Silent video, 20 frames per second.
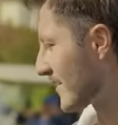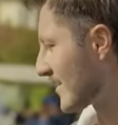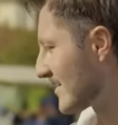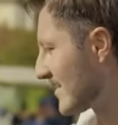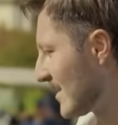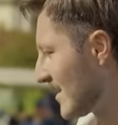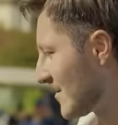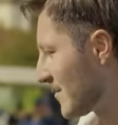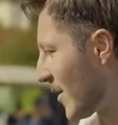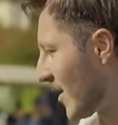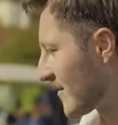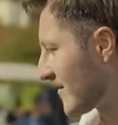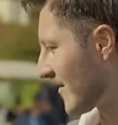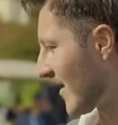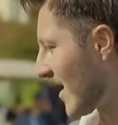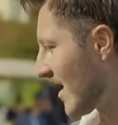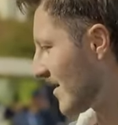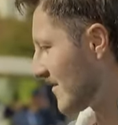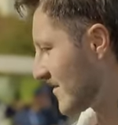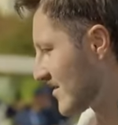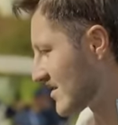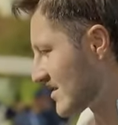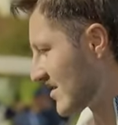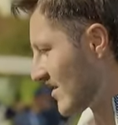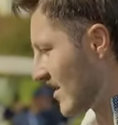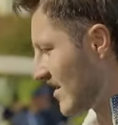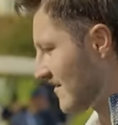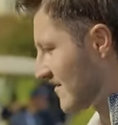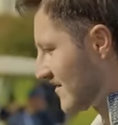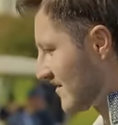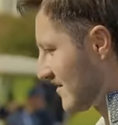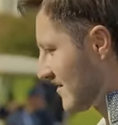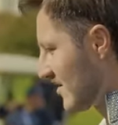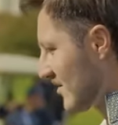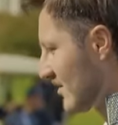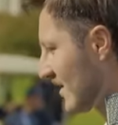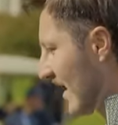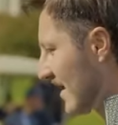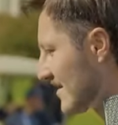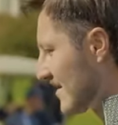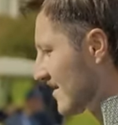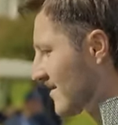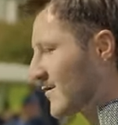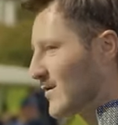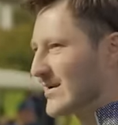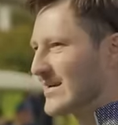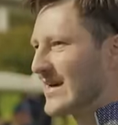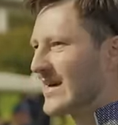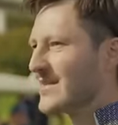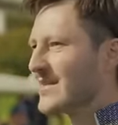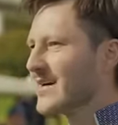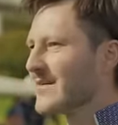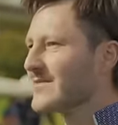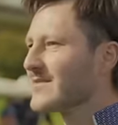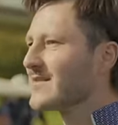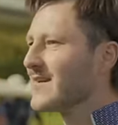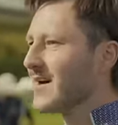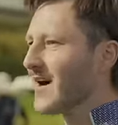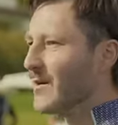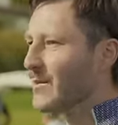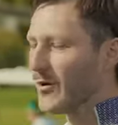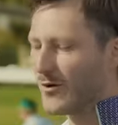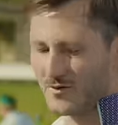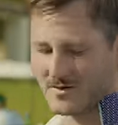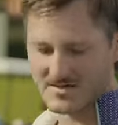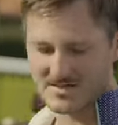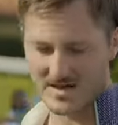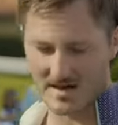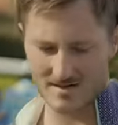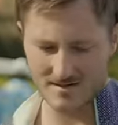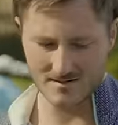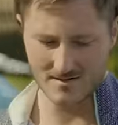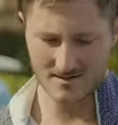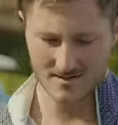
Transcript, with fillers: the tee par five, you still have two ninety to three ten left. I'll pull okay. this out.